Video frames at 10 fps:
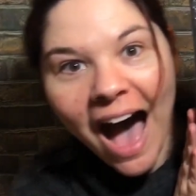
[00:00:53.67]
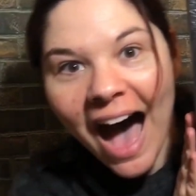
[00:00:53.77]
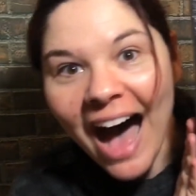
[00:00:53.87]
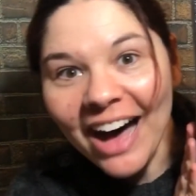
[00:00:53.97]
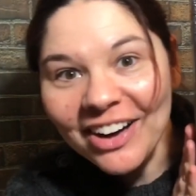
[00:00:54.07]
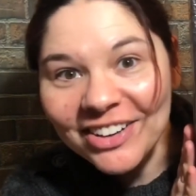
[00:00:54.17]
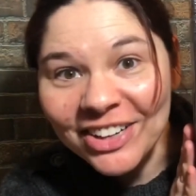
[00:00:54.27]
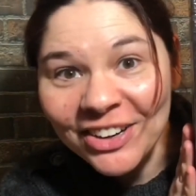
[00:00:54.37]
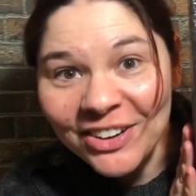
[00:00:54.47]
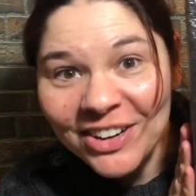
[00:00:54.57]
How
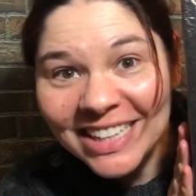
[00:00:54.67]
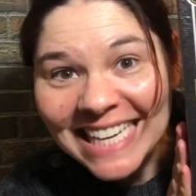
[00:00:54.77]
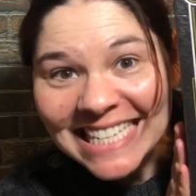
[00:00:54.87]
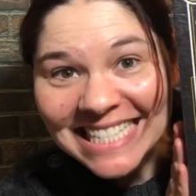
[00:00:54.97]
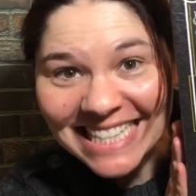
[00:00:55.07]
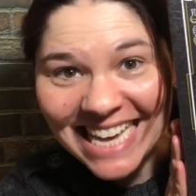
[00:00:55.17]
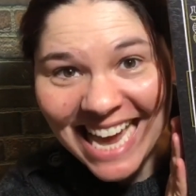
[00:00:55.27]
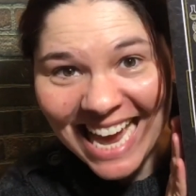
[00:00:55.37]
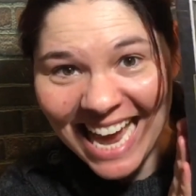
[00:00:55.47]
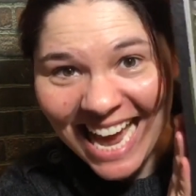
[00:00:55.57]
cool is
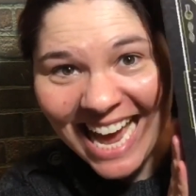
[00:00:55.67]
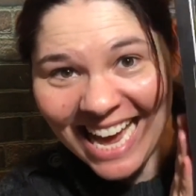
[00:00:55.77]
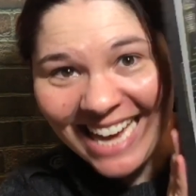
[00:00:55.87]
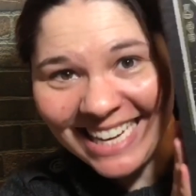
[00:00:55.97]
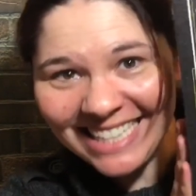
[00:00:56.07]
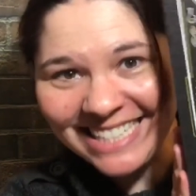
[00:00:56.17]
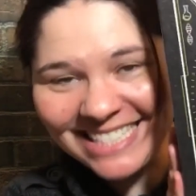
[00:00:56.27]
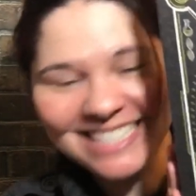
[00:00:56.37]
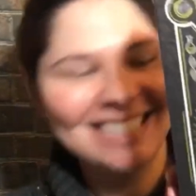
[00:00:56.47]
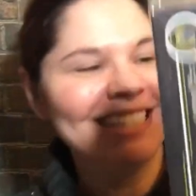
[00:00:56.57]

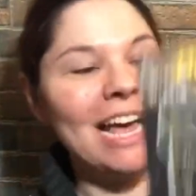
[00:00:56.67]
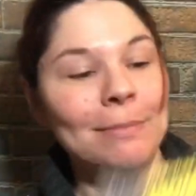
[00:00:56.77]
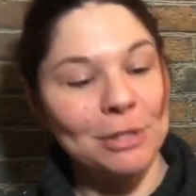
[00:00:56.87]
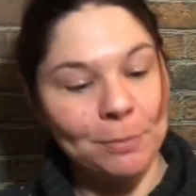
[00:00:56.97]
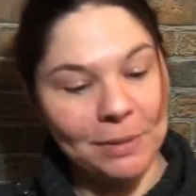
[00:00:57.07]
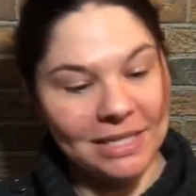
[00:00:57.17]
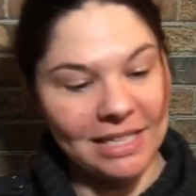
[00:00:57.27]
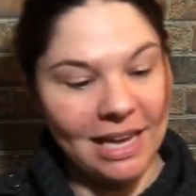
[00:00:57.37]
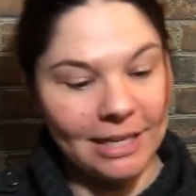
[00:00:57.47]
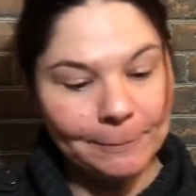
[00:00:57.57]
this? I'm super
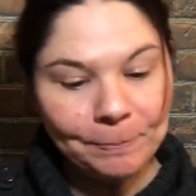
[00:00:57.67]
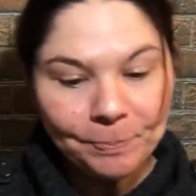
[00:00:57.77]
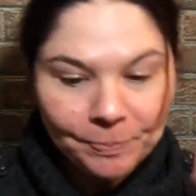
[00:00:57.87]
excited.